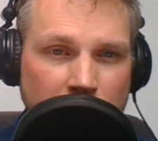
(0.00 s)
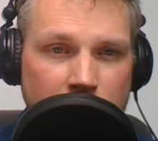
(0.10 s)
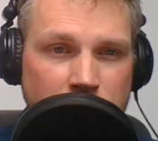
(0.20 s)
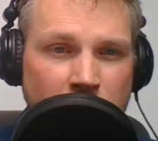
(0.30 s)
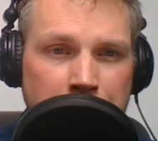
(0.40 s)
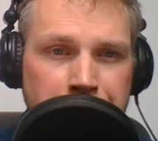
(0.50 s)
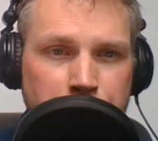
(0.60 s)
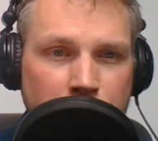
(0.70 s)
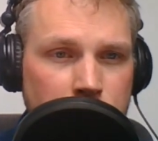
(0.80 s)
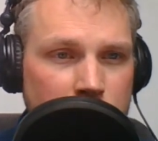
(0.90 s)
else,
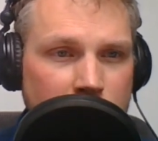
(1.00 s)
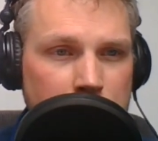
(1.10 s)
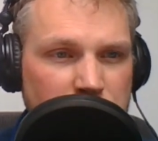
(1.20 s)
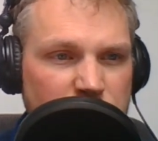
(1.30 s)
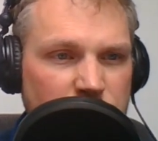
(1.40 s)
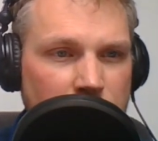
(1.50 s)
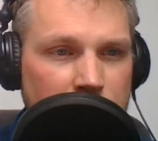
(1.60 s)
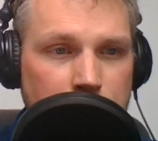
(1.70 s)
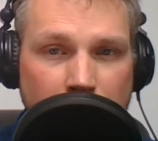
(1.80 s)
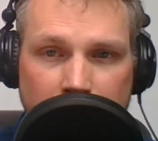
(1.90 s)
but it really comes from a
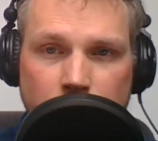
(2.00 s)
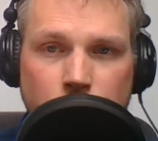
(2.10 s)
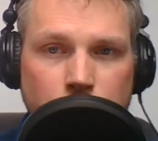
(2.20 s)
very medical